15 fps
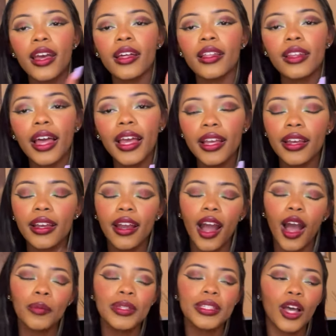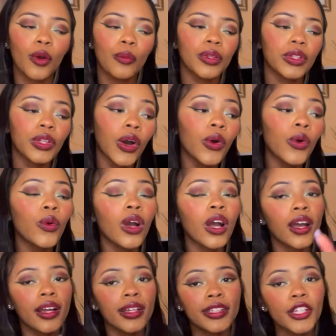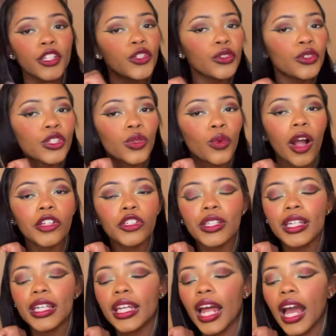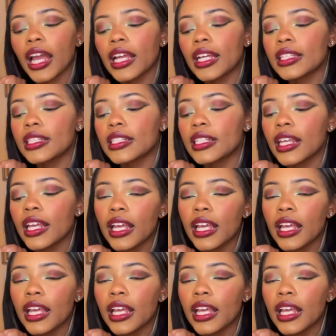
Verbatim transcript: Like, comment down below. Did you used to watch Lincoln Heights?